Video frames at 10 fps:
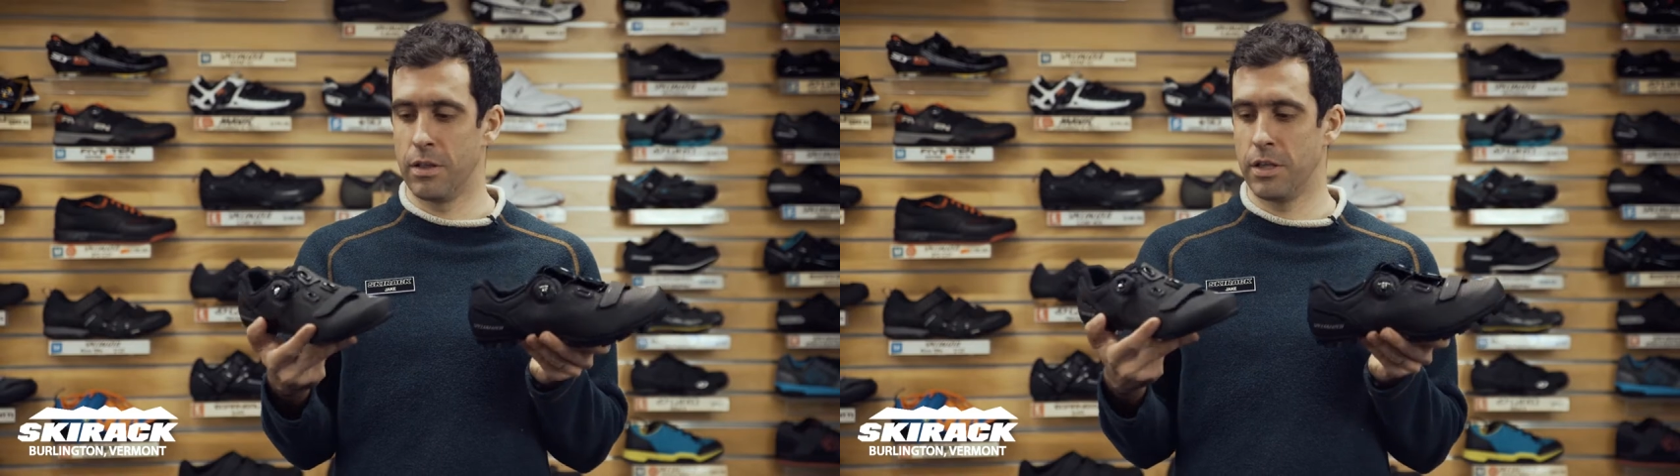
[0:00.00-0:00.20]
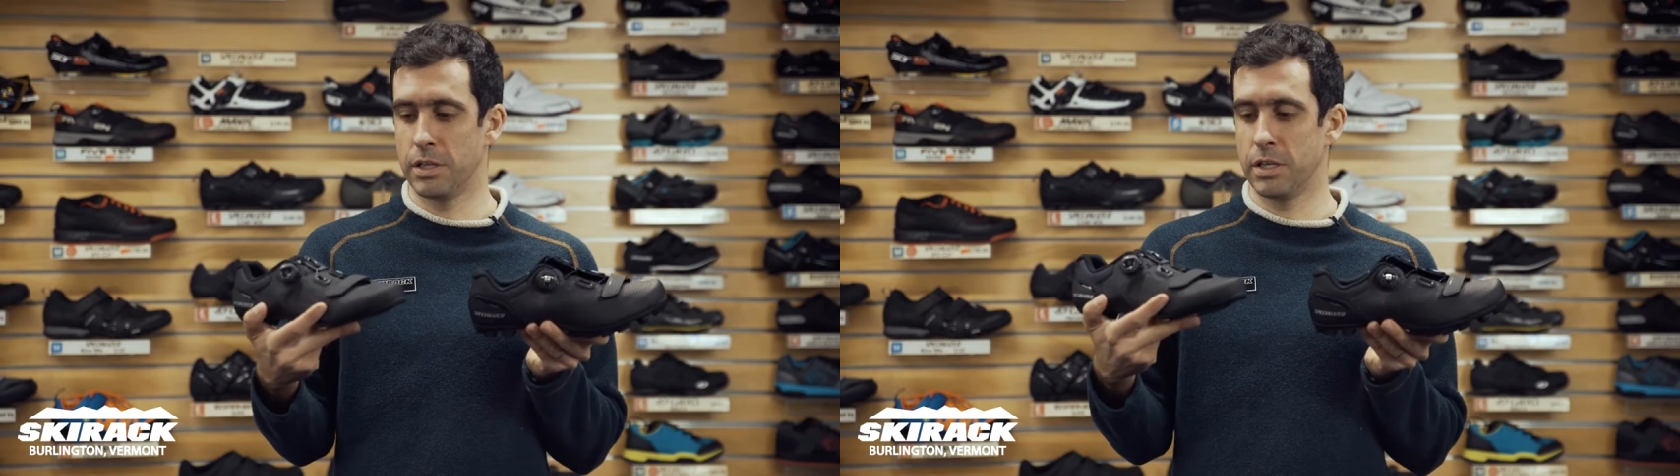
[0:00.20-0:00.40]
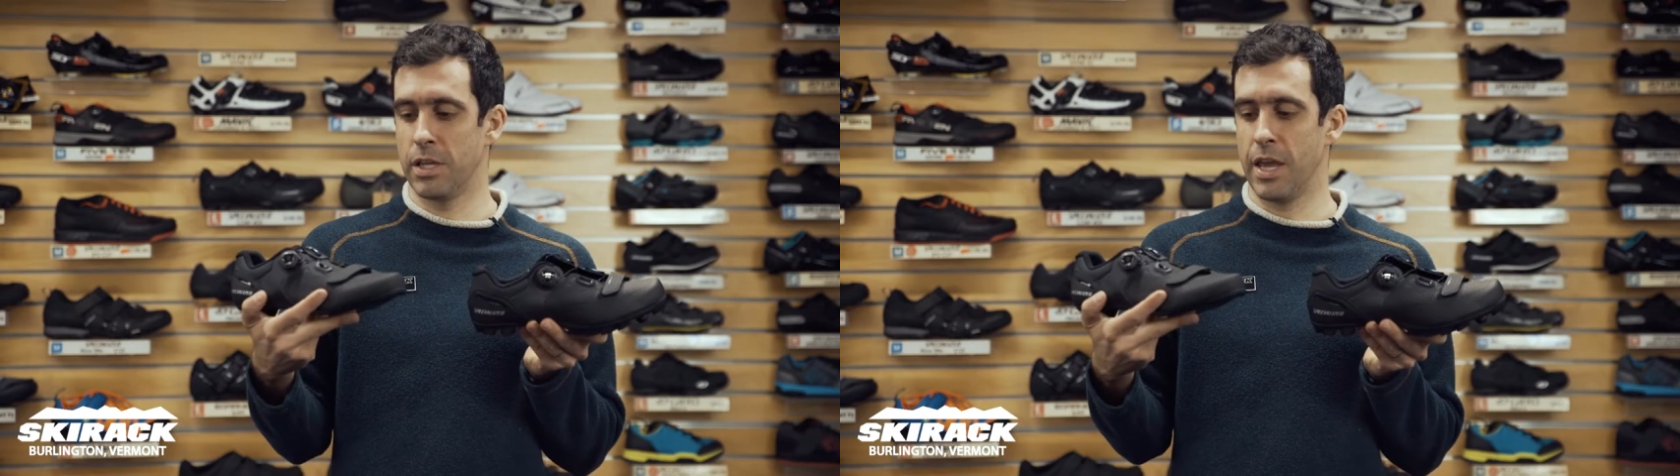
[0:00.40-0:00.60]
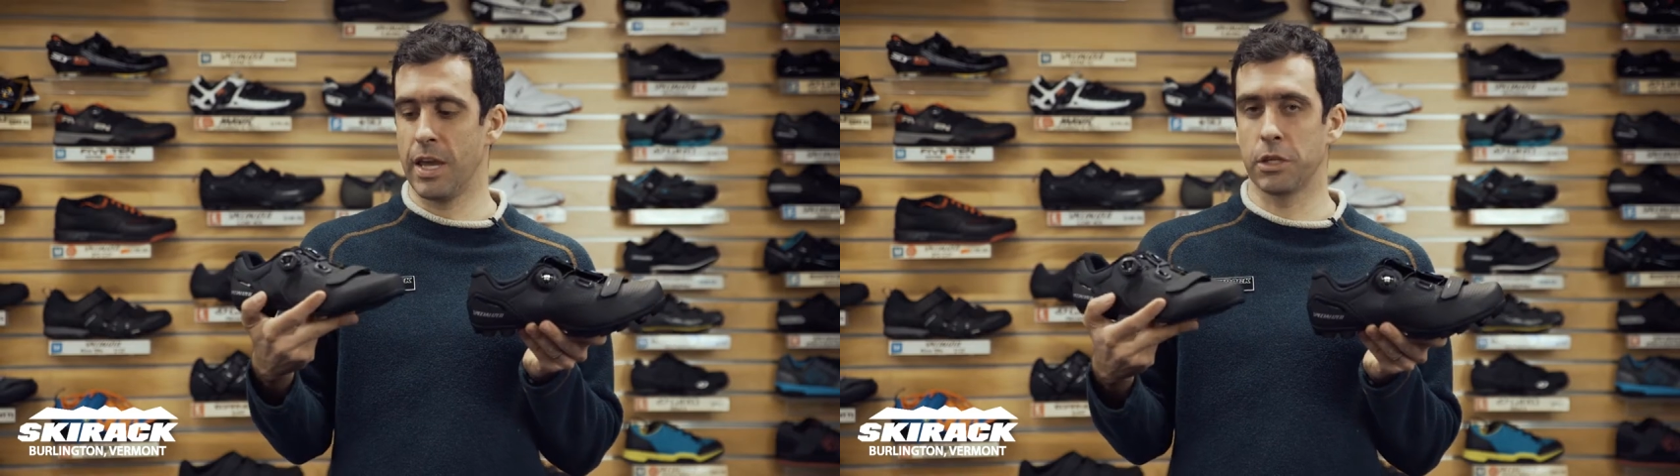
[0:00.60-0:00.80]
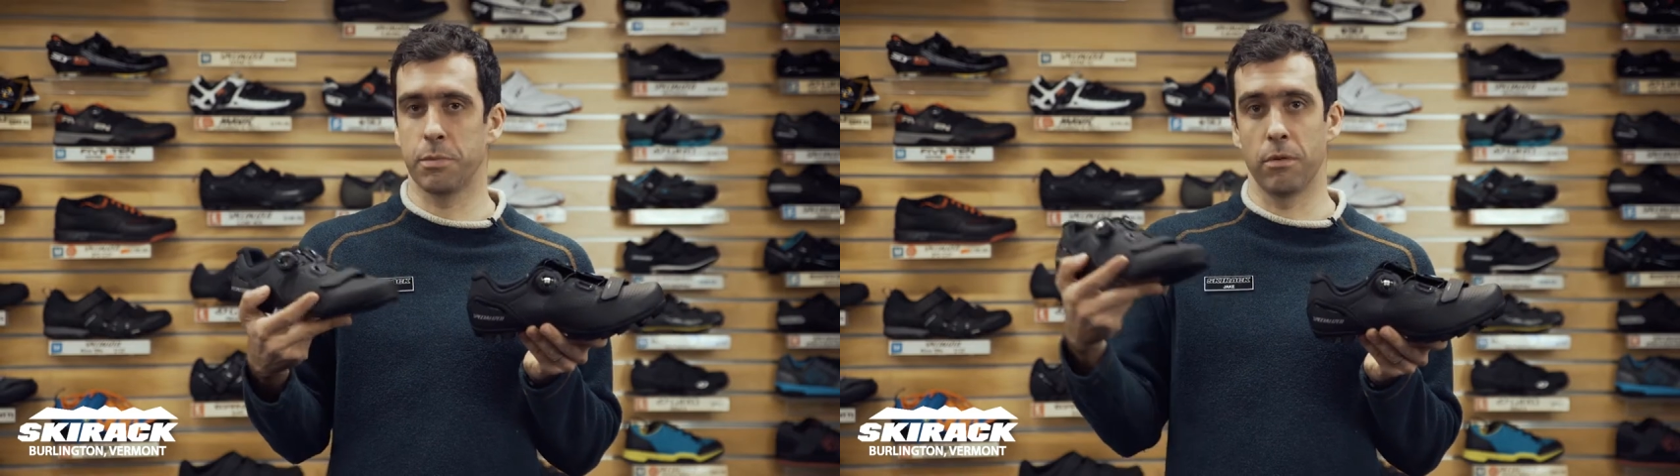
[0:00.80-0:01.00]
This is the
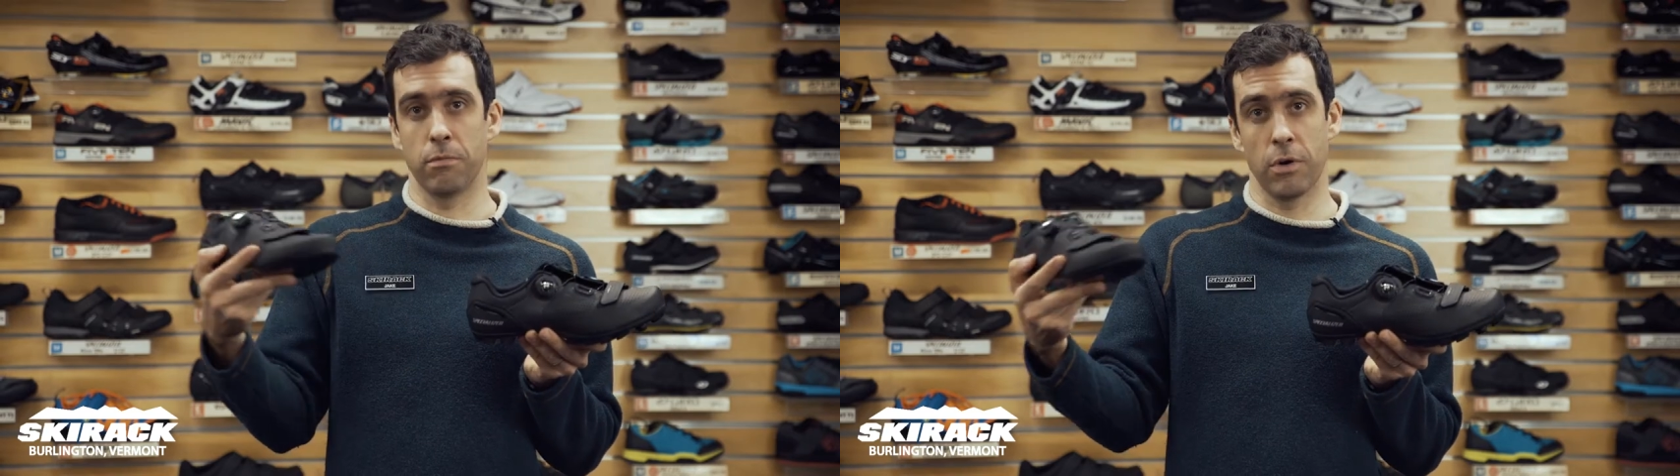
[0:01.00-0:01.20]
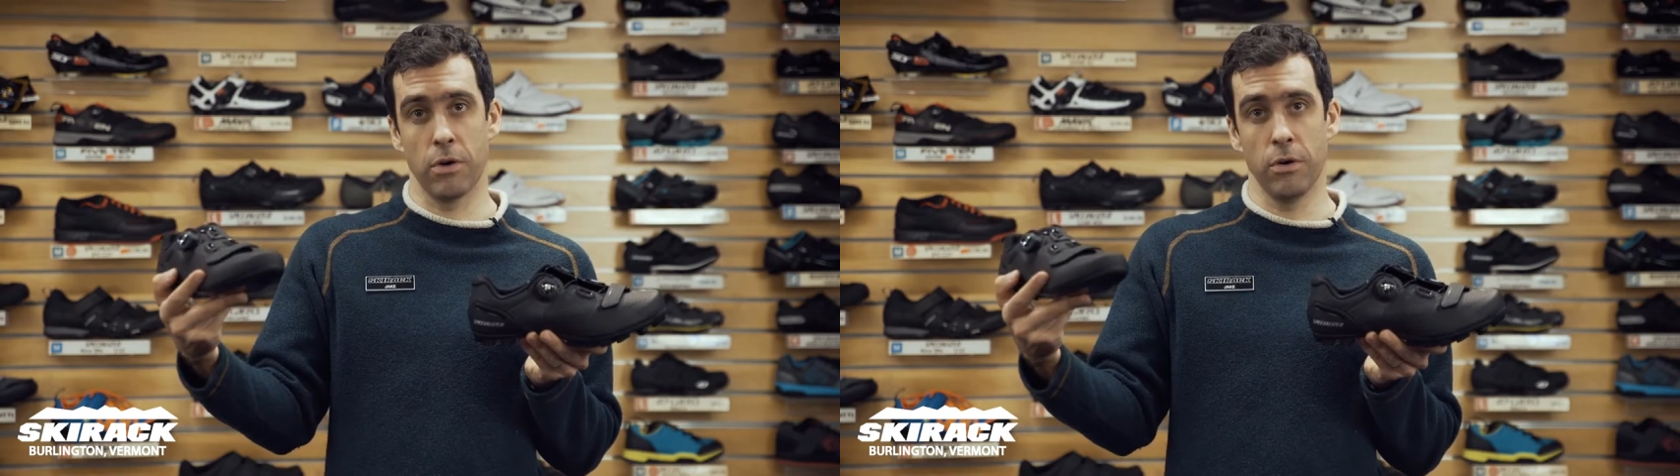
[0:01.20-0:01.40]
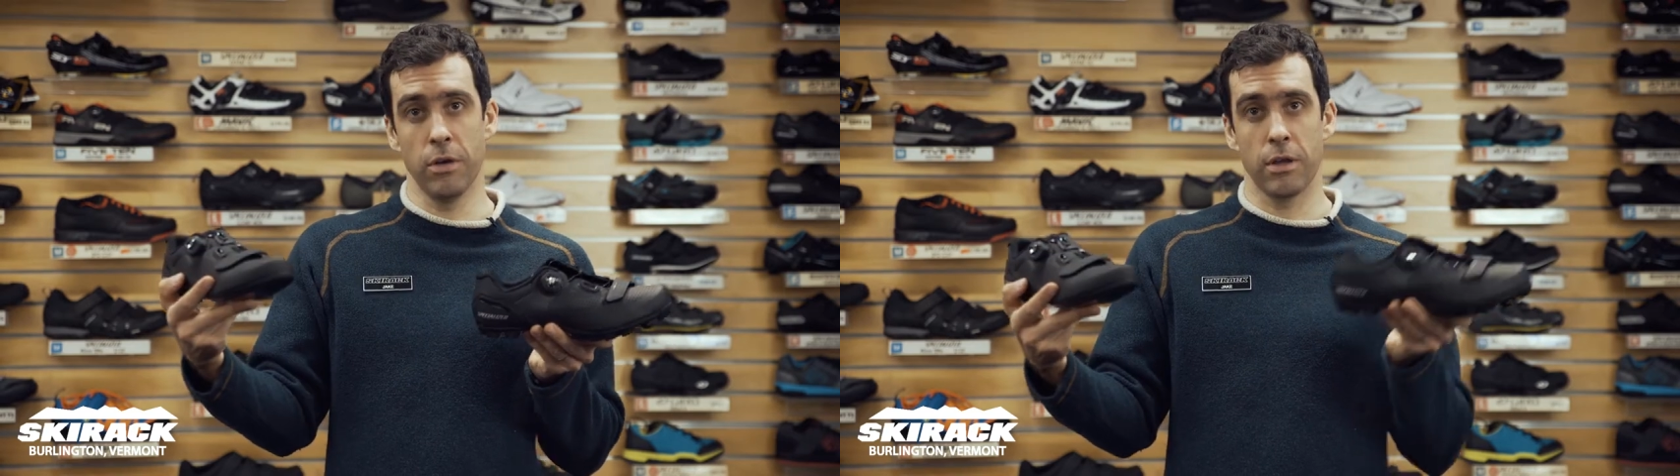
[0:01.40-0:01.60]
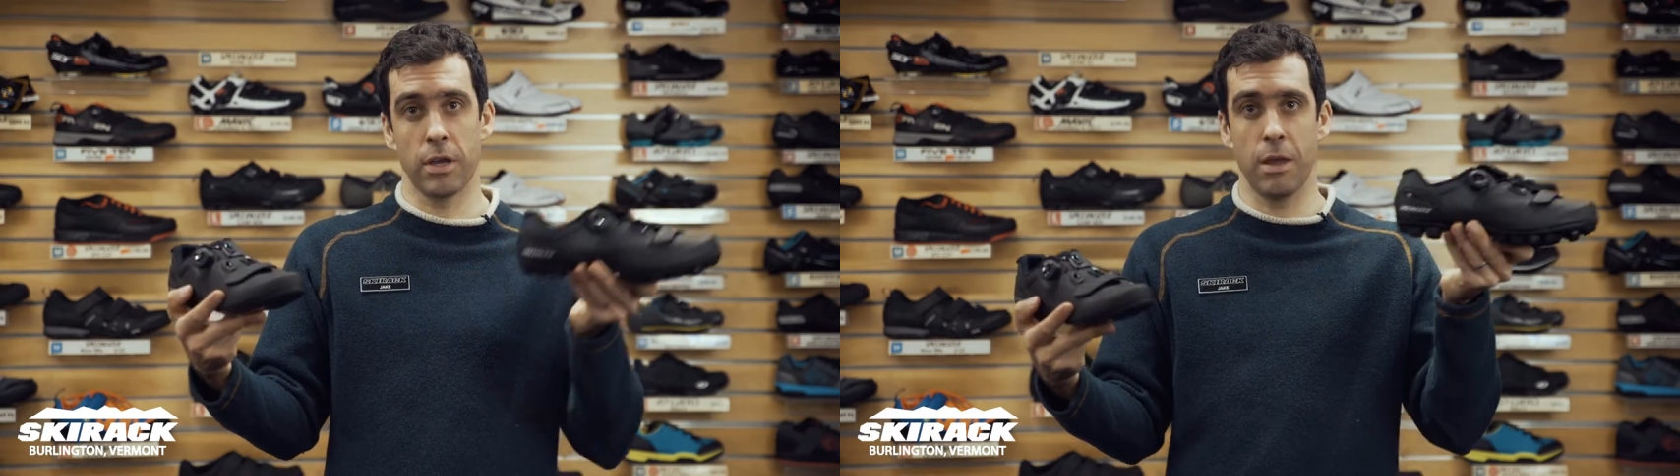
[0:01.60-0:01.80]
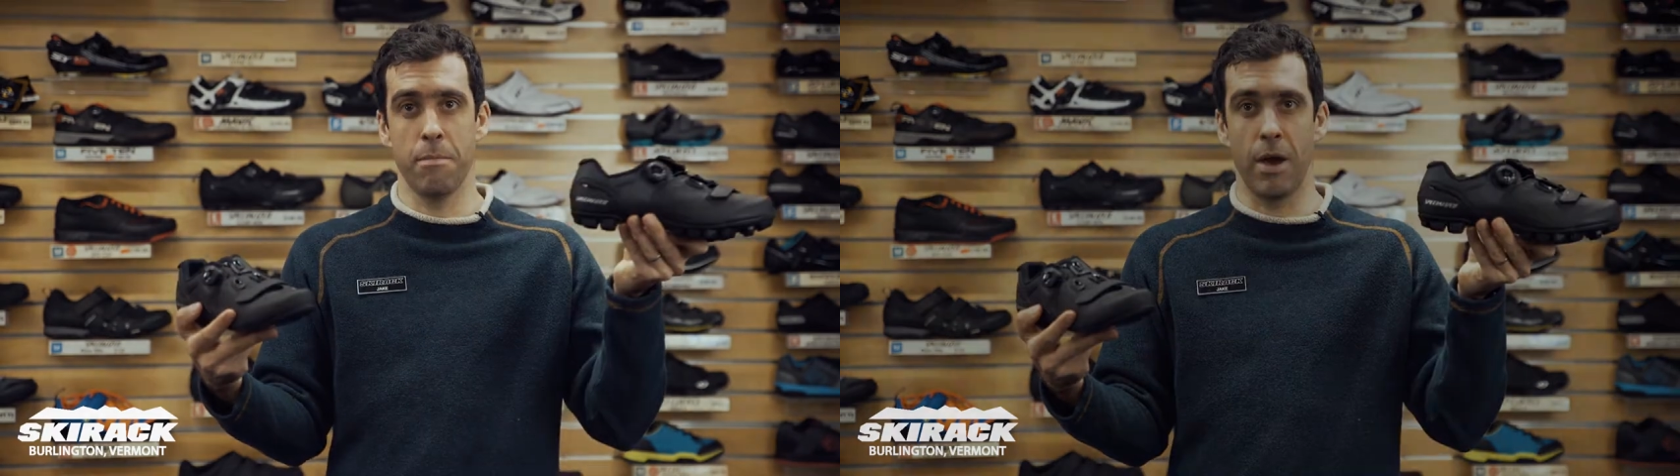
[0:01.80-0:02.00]
Expert Road
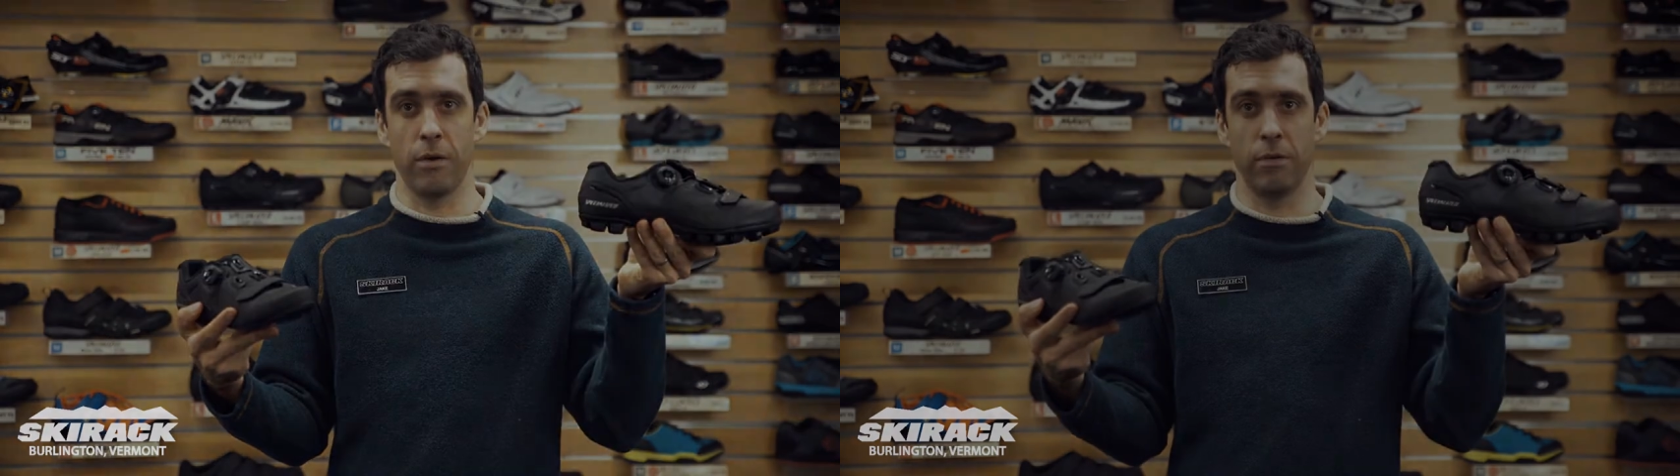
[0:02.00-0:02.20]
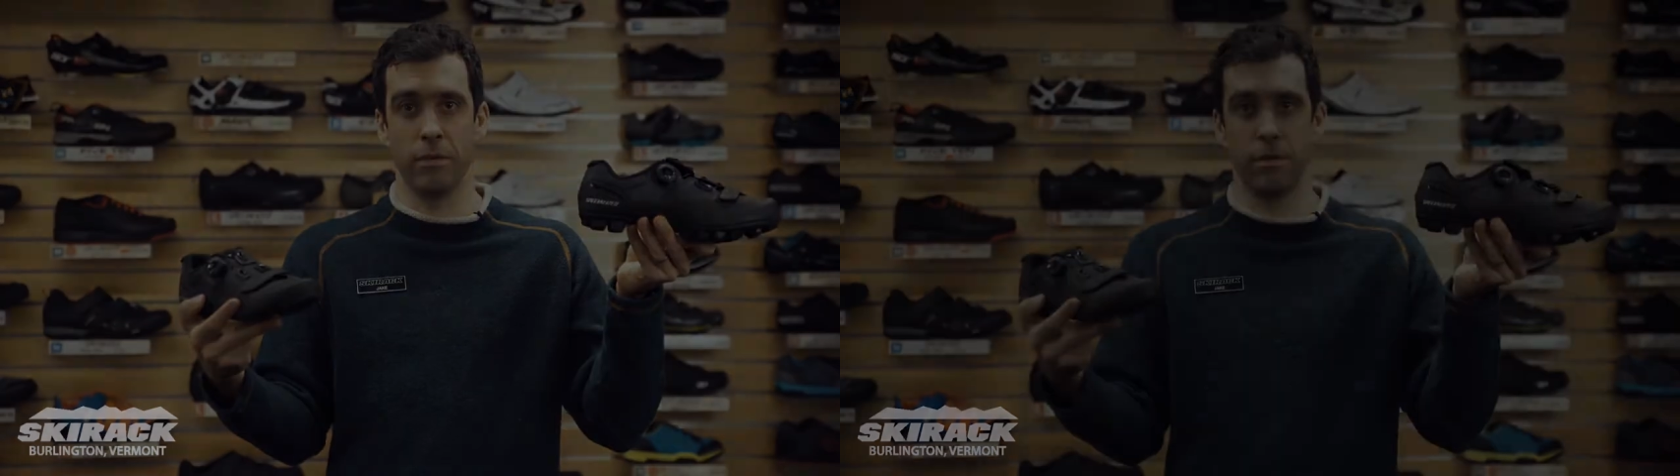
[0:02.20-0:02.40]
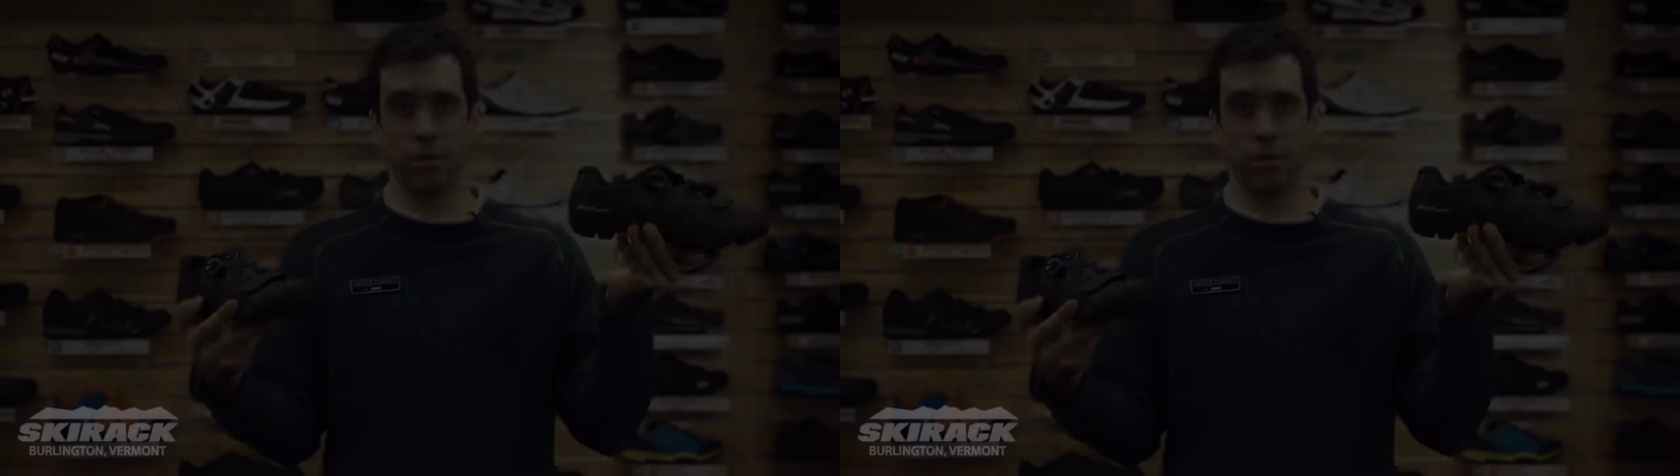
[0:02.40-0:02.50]
and Mountain.